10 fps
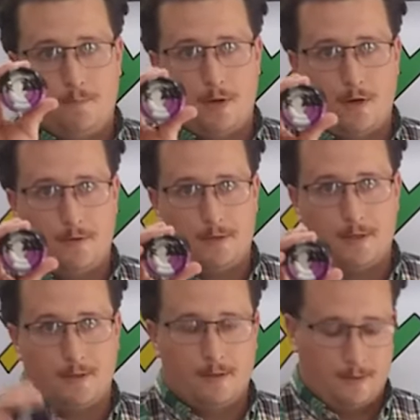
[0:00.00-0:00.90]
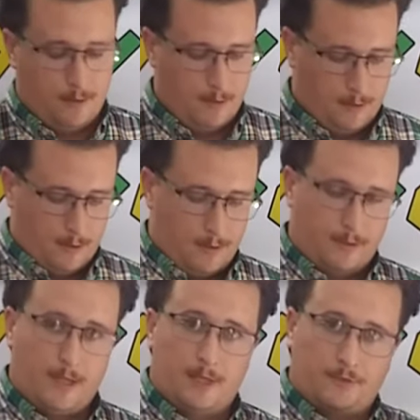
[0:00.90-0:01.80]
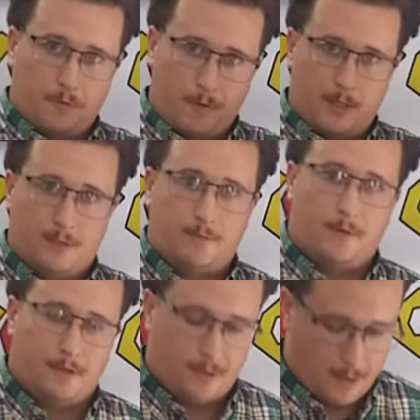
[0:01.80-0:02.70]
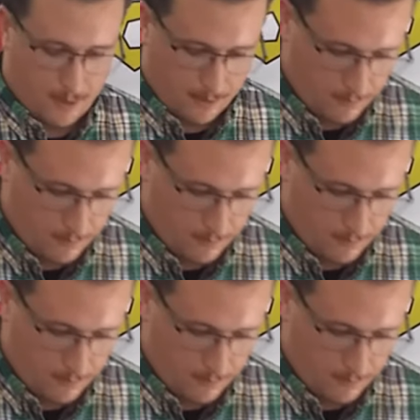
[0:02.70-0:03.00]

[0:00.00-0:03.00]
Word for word: Pony. Thanks for watching my show.